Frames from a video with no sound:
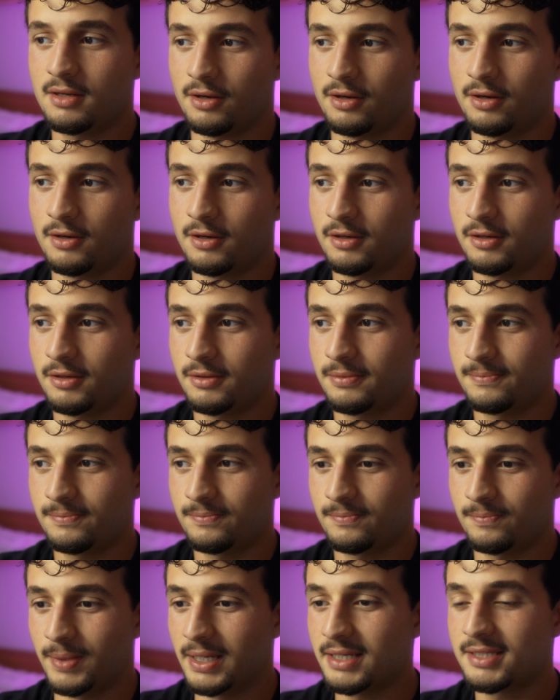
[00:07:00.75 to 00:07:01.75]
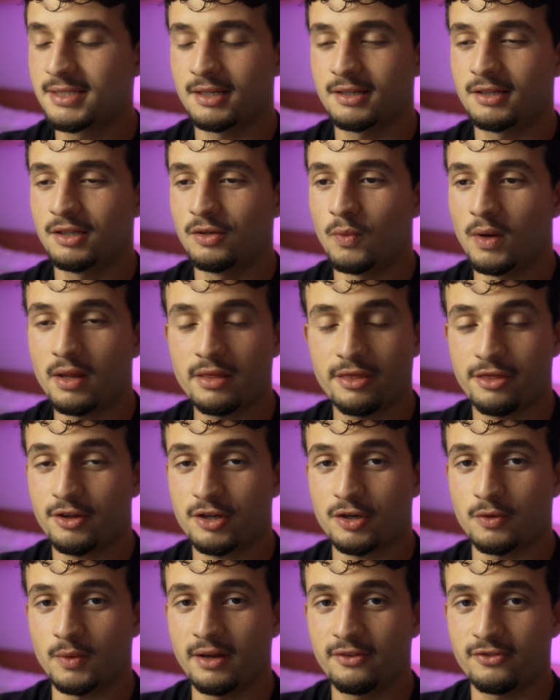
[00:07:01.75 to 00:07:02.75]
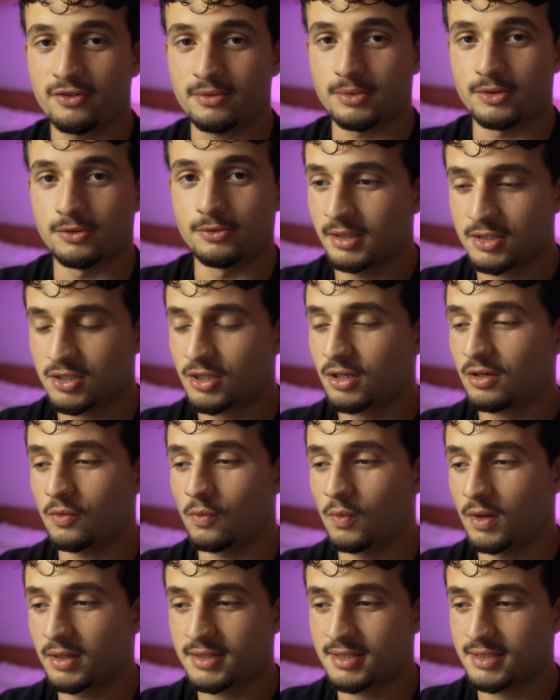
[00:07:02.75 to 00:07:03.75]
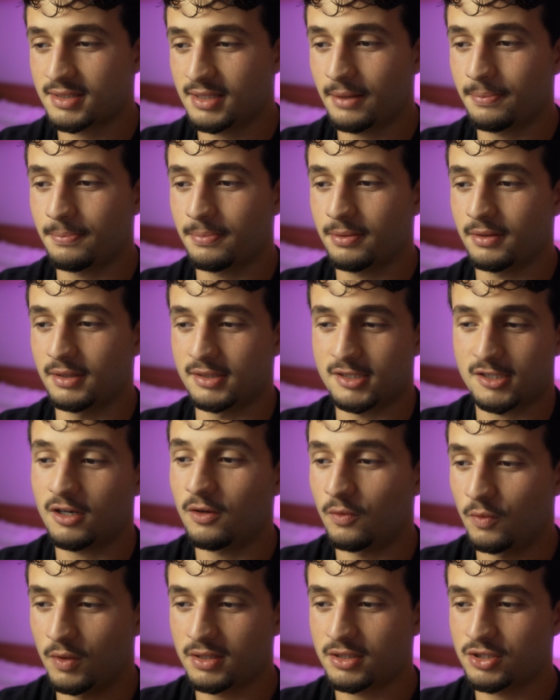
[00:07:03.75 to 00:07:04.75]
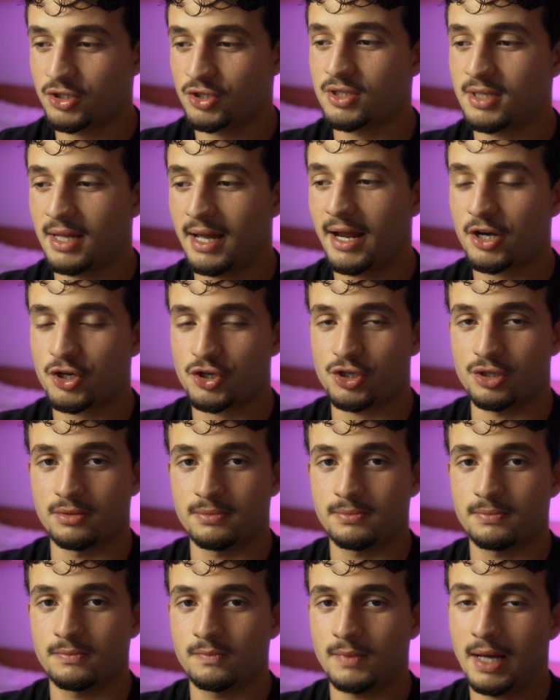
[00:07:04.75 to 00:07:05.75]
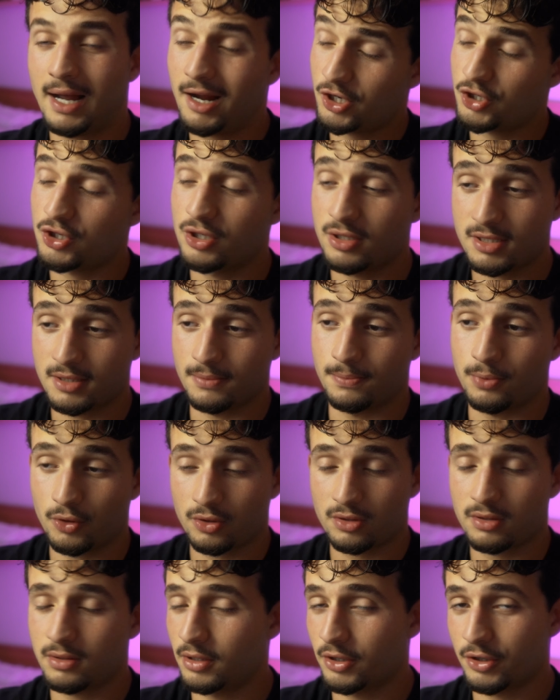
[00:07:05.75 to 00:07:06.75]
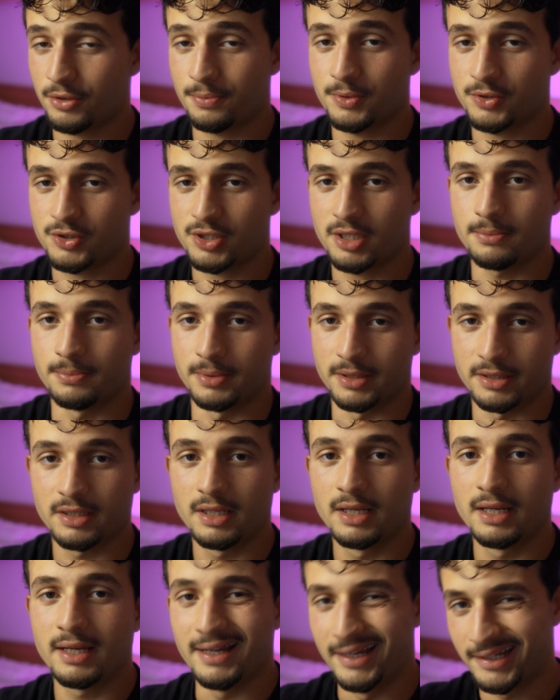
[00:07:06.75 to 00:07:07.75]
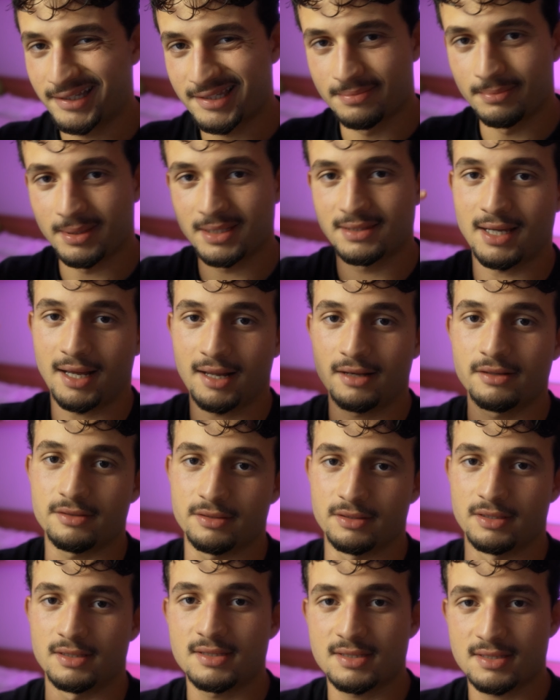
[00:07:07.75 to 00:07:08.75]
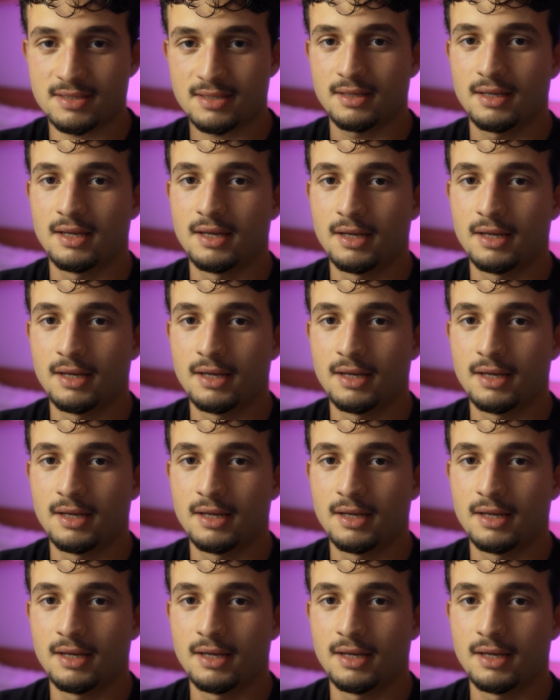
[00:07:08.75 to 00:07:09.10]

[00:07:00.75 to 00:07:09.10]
are basically one thought away from you. It's not one step, it's not one just action. Action is important 100%, but it's mentality, it's